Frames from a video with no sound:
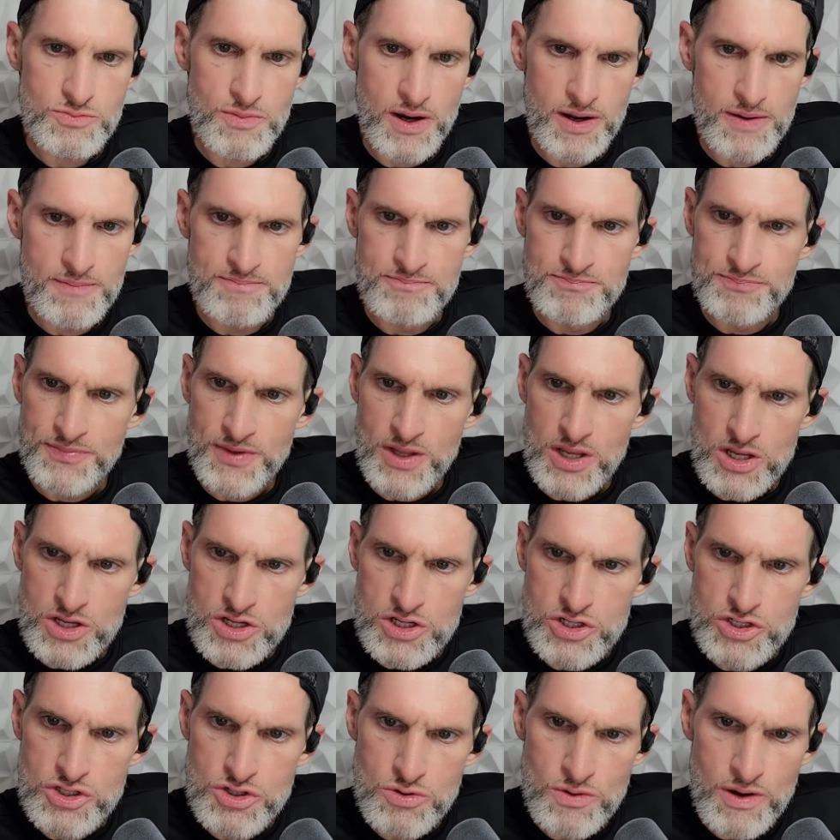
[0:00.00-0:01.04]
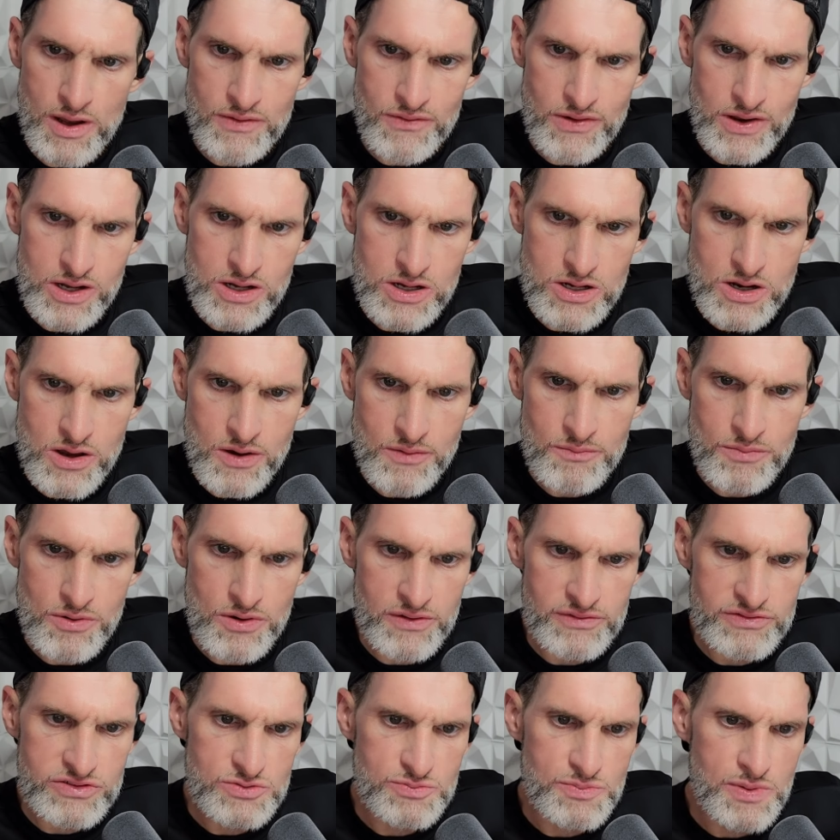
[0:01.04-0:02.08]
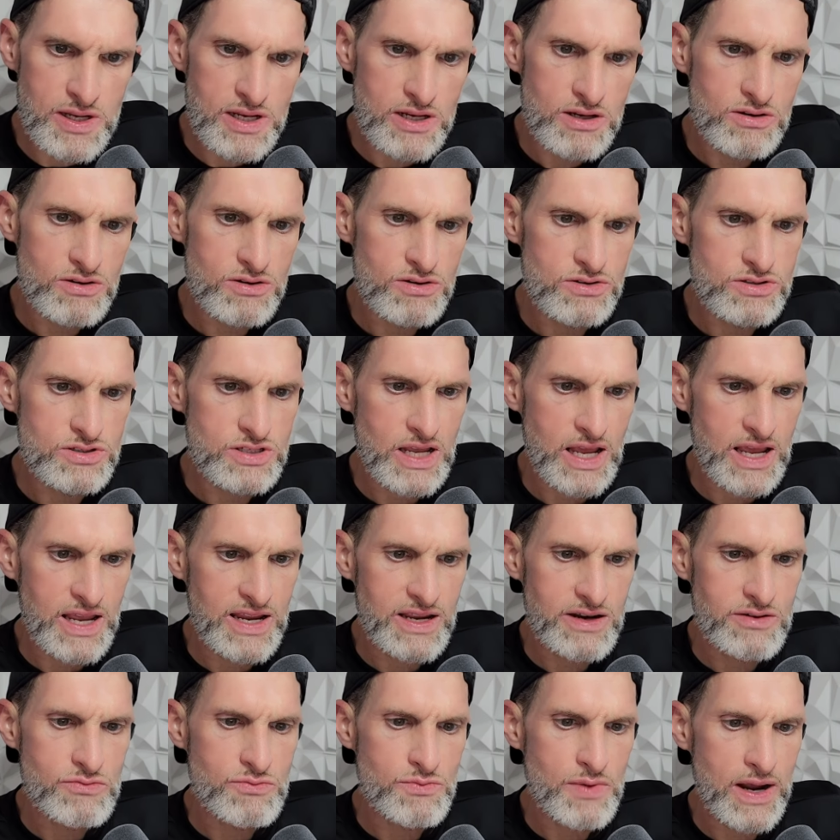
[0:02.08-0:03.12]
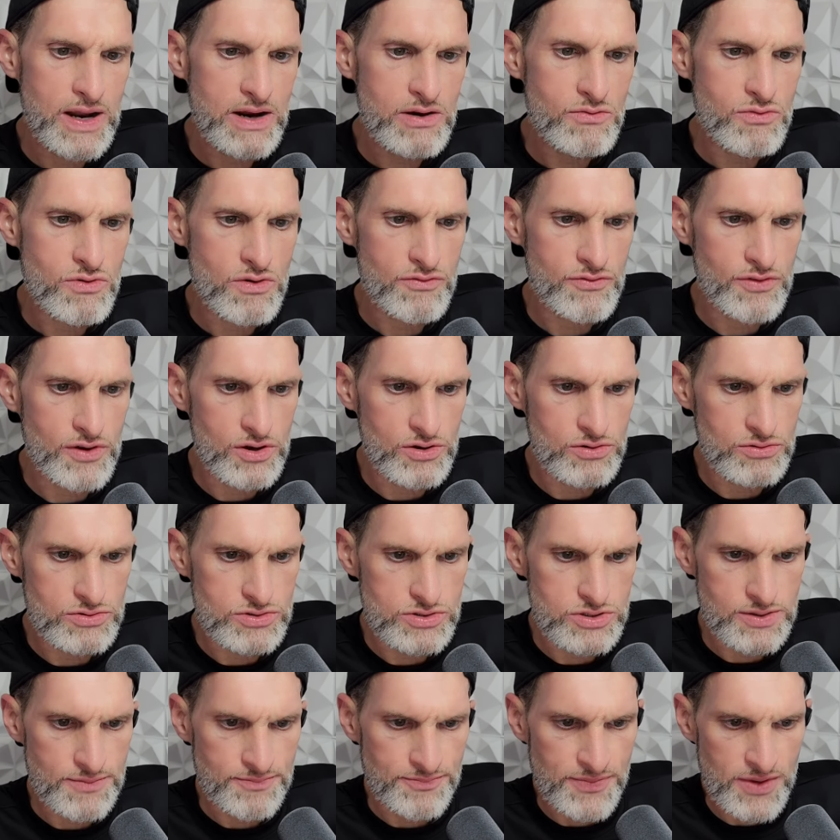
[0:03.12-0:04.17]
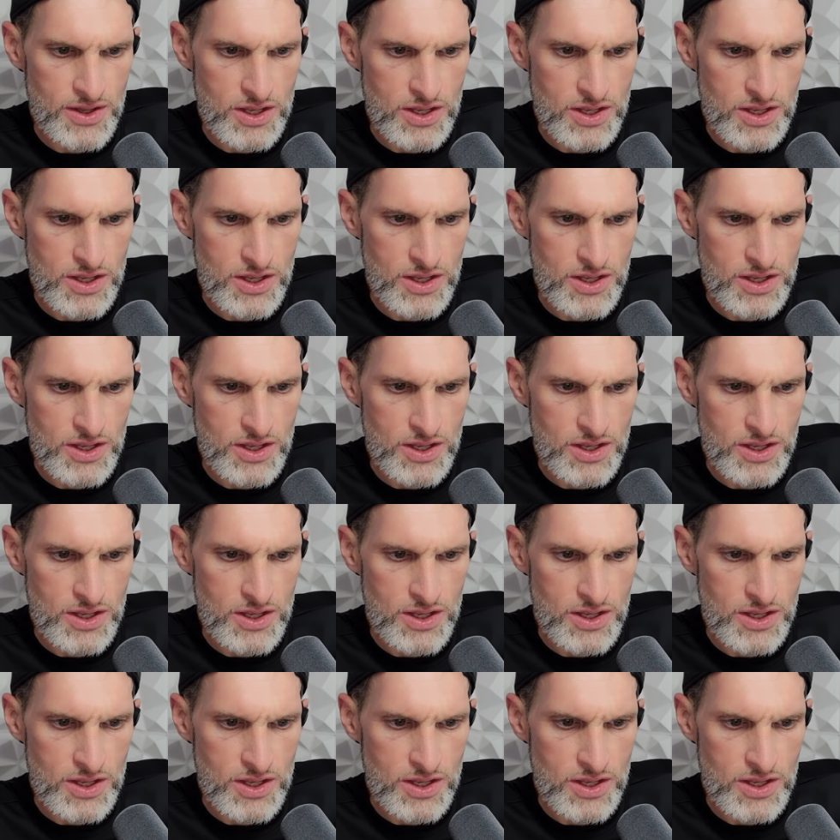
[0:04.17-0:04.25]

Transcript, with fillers: But you do have a number of speakers and microphones